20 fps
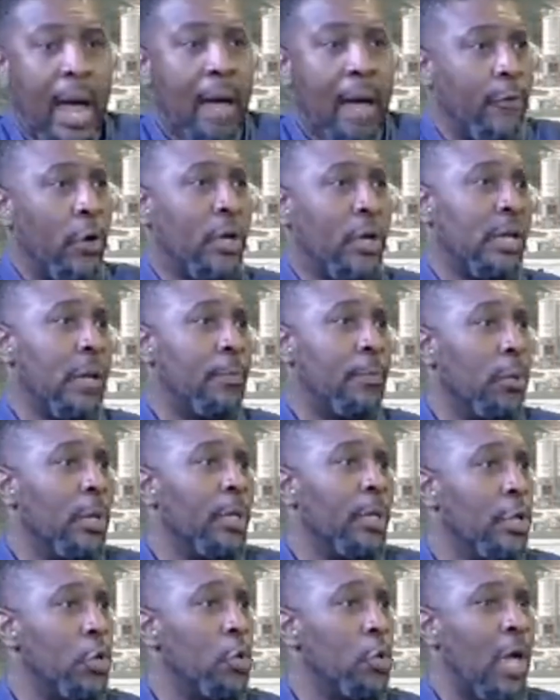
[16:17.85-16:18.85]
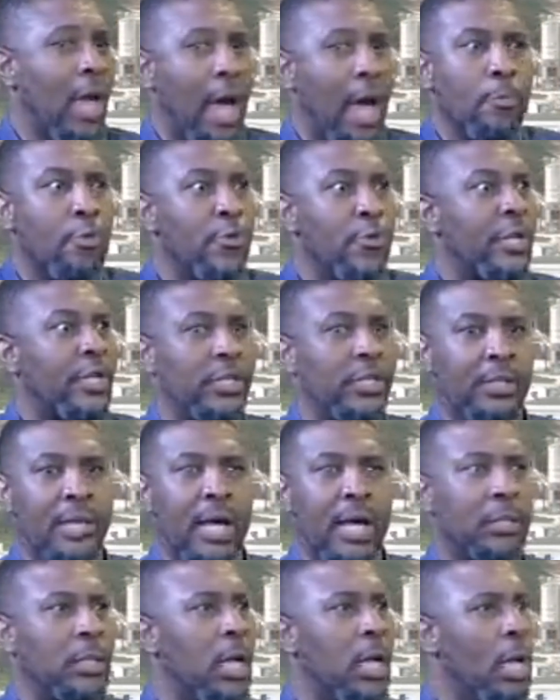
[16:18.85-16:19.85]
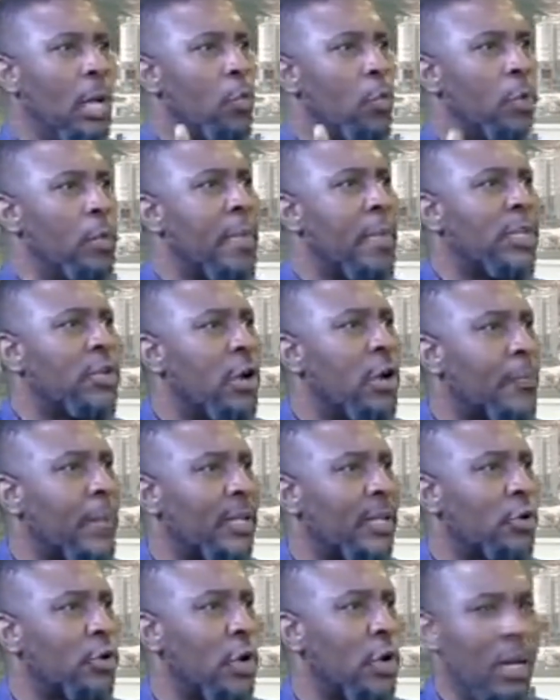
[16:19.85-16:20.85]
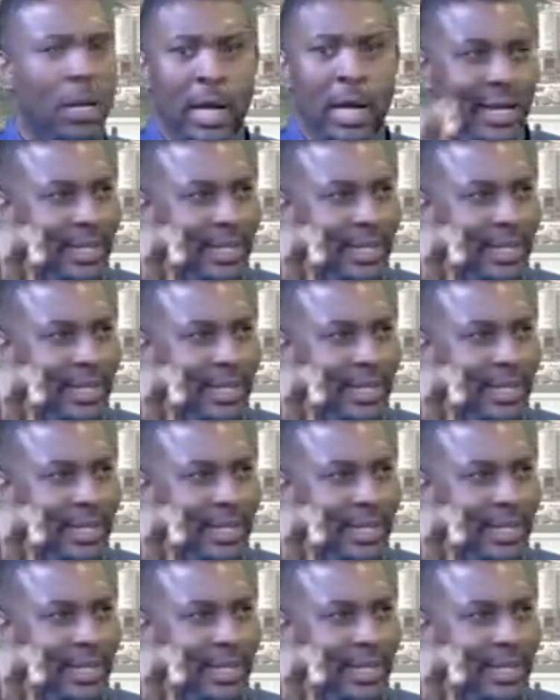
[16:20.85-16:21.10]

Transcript: For example, in the UK, I'm registered with my general practitioner.